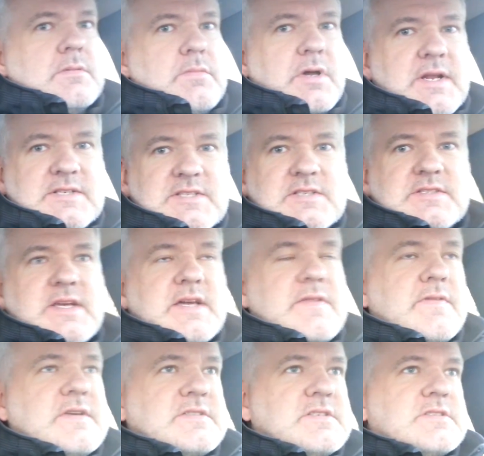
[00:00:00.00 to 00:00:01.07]
But as I
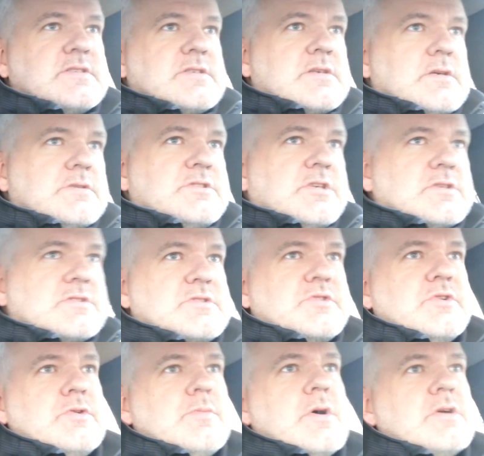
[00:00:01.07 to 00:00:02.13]
said, this is just
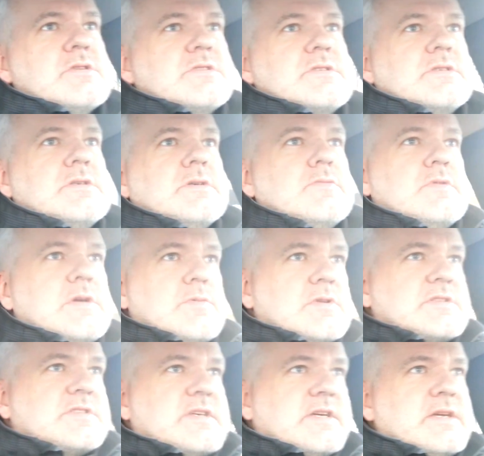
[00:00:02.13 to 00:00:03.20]
rumors. We will
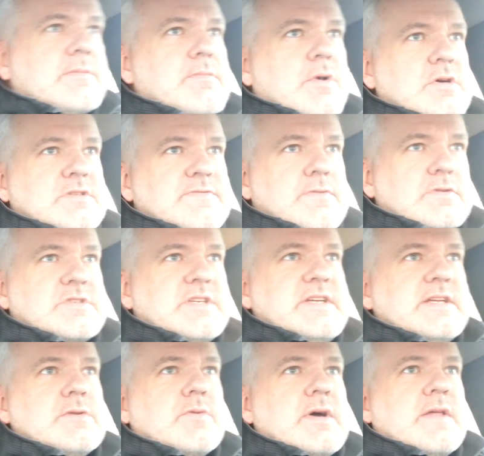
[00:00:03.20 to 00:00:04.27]
see March
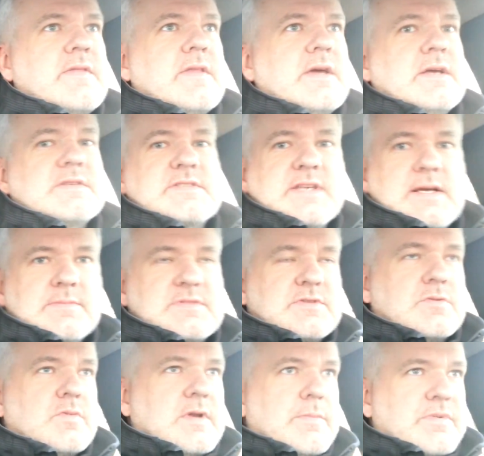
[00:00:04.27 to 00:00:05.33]
fourteenth when uh,
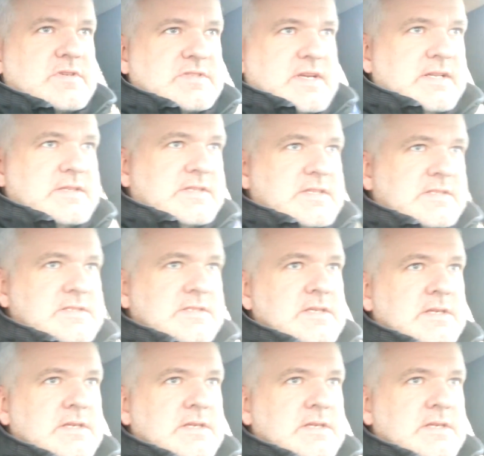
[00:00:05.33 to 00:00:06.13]
Samsung will present it.